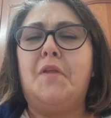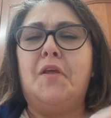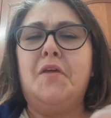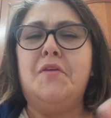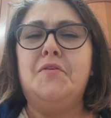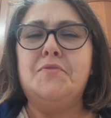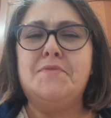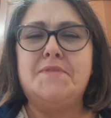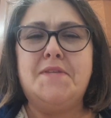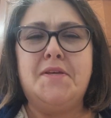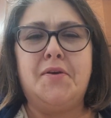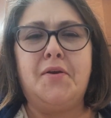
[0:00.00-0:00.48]

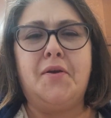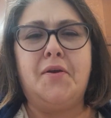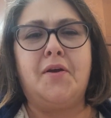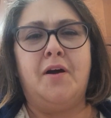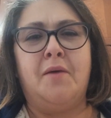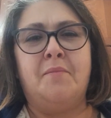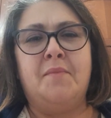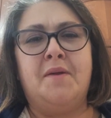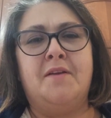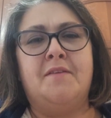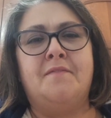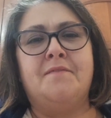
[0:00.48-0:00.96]
You'll see her
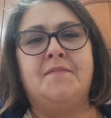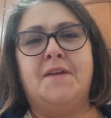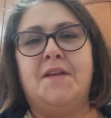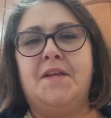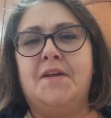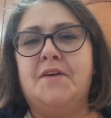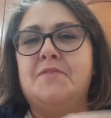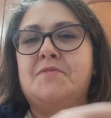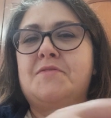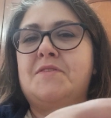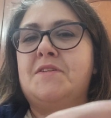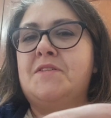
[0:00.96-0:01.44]
comment on
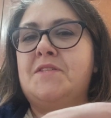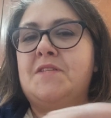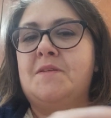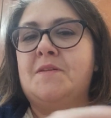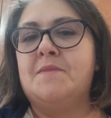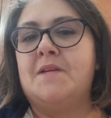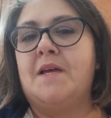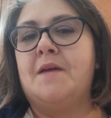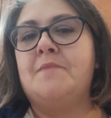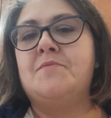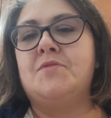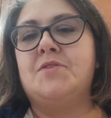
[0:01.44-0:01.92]
videos, and
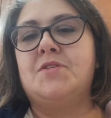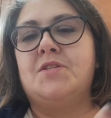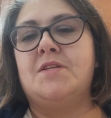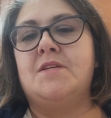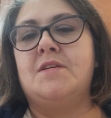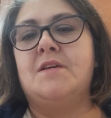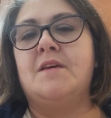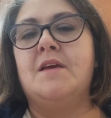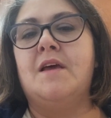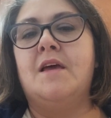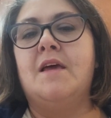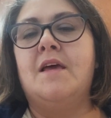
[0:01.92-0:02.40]
sometimes
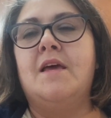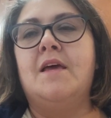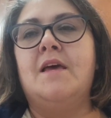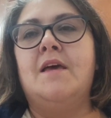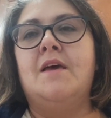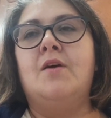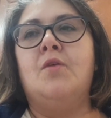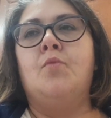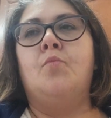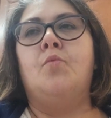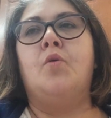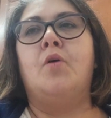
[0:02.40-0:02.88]
she
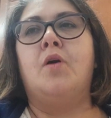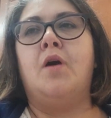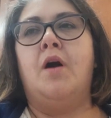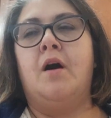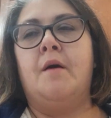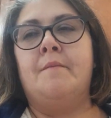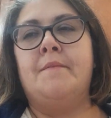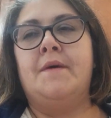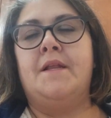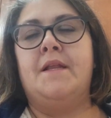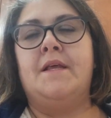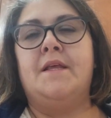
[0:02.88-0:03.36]
will
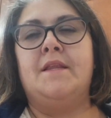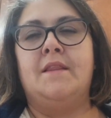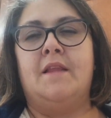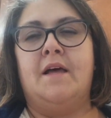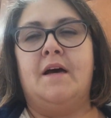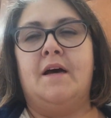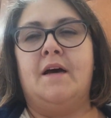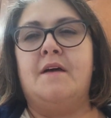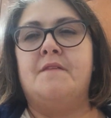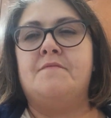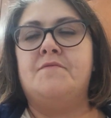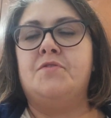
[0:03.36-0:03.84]
comment in
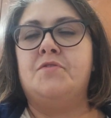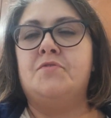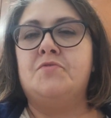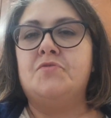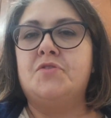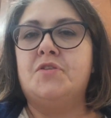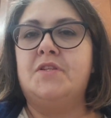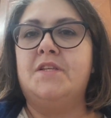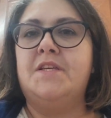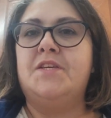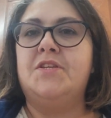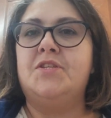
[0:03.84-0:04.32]
lives.
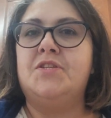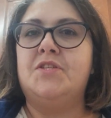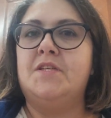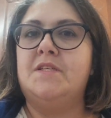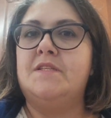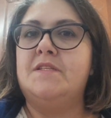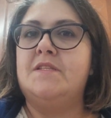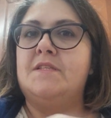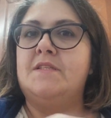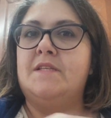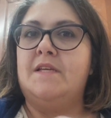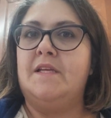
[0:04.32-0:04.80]
Usually
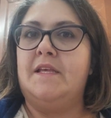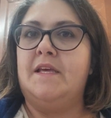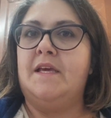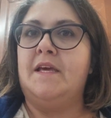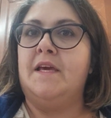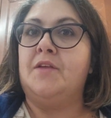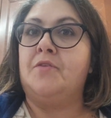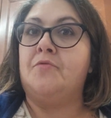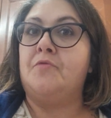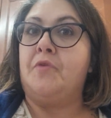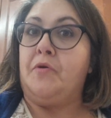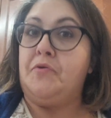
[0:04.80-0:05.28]
she's sitting
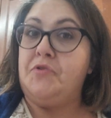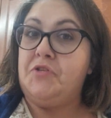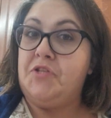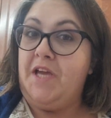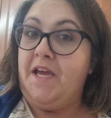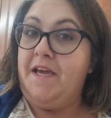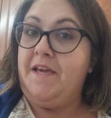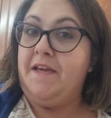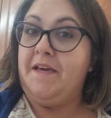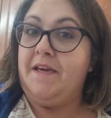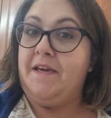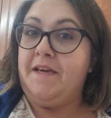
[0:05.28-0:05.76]
and
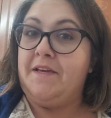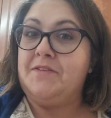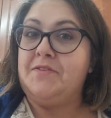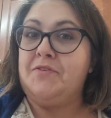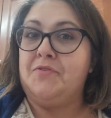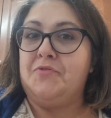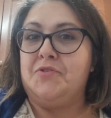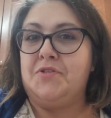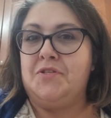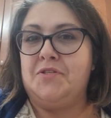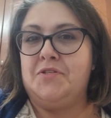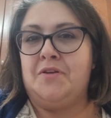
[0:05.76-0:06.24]
crocheting,
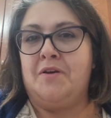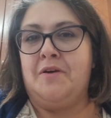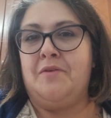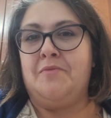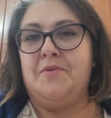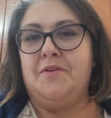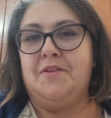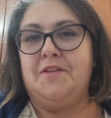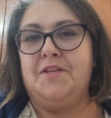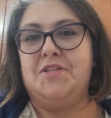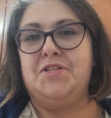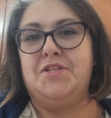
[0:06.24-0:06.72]
so she's not
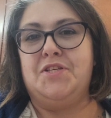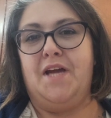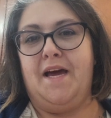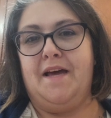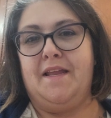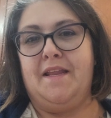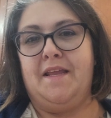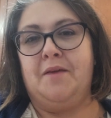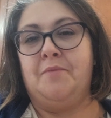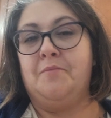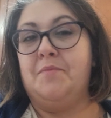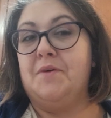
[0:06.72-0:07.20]
really
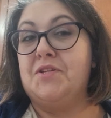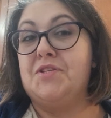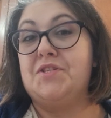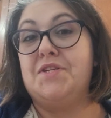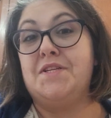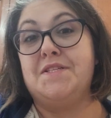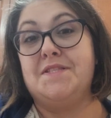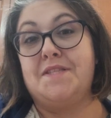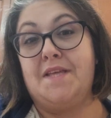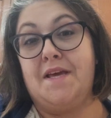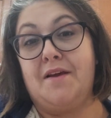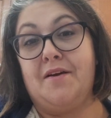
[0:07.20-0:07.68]
chatting, but
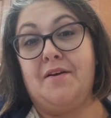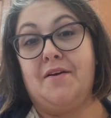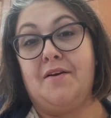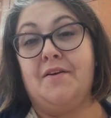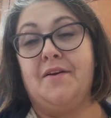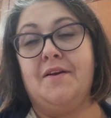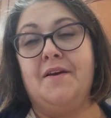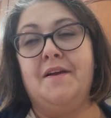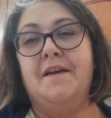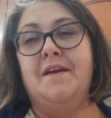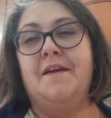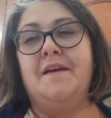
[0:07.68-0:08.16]
she's
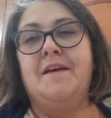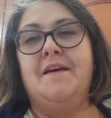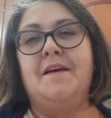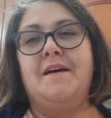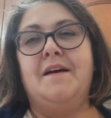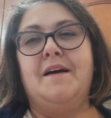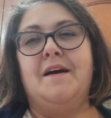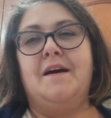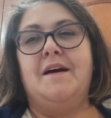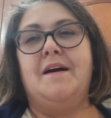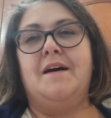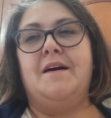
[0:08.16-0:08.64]
there
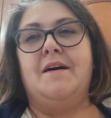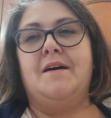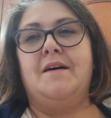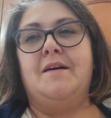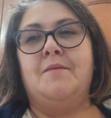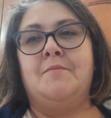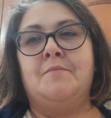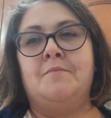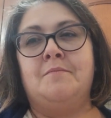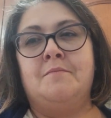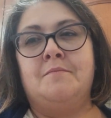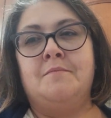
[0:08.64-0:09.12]

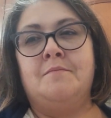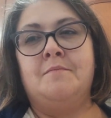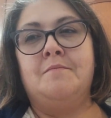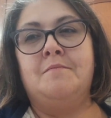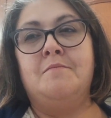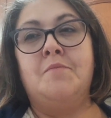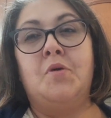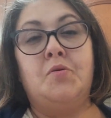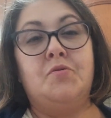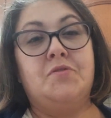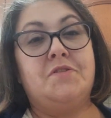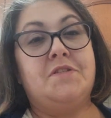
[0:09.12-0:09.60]
um,
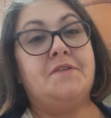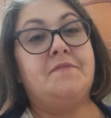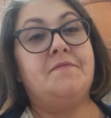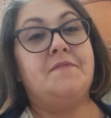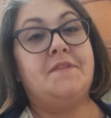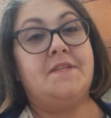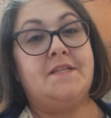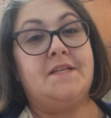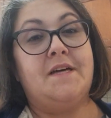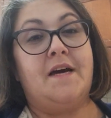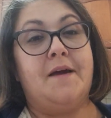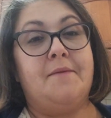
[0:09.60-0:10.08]
most of
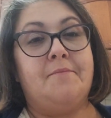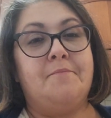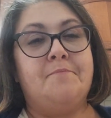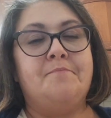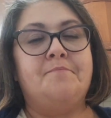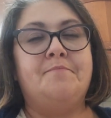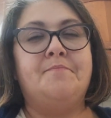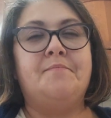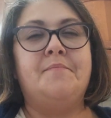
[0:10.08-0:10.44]
the time.